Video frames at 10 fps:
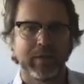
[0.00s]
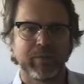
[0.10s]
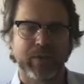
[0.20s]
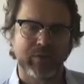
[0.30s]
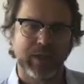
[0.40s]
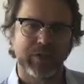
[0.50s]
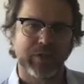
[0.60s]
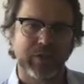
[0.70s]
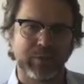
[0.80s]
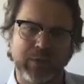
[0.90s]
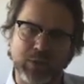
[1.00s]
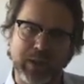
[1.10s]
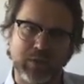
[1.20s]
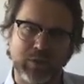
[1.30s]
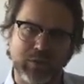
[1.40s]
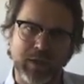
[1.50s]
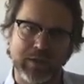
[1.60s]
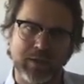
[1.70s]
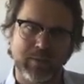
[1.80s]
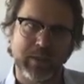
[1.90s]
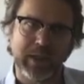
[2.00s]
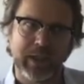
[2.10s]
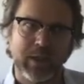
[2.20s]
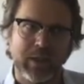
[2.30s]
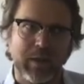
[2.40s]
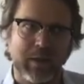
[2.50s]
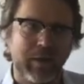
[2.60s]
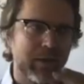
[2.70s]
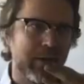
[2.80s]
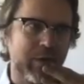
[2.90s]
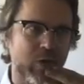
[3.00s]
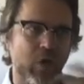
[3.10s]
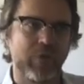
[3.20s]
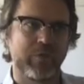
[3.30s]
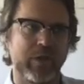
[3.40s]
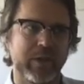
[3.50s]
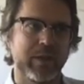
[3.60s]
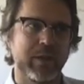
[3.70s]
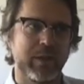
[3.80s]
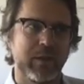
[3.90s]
This relationship between sort of customary, non-written